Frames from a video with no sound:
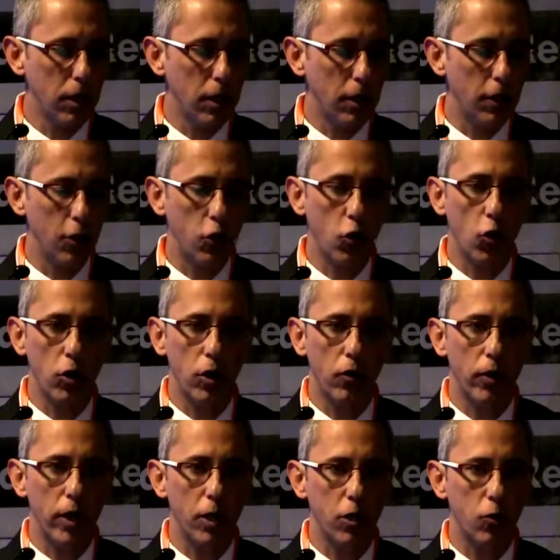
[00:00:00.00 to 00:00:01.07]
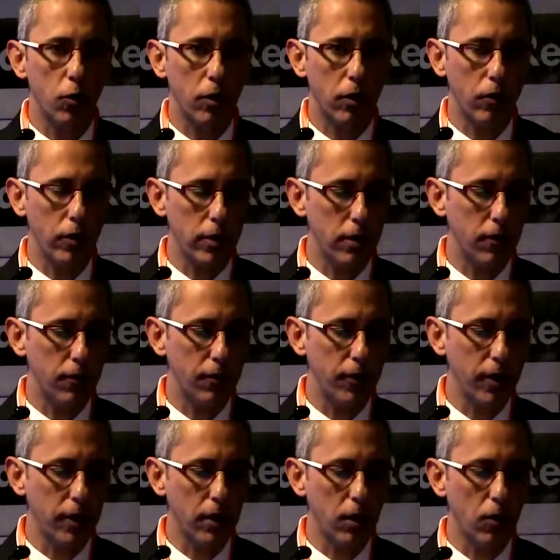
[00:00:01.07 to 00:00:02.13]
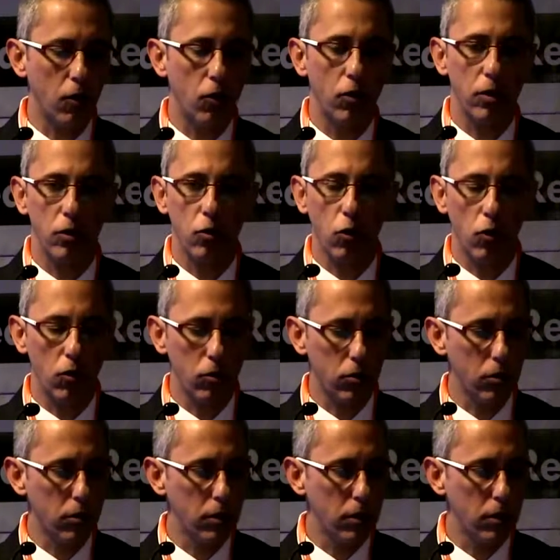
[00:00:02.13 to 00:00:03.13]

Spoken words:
the donor age, whether it's a fetal or adult,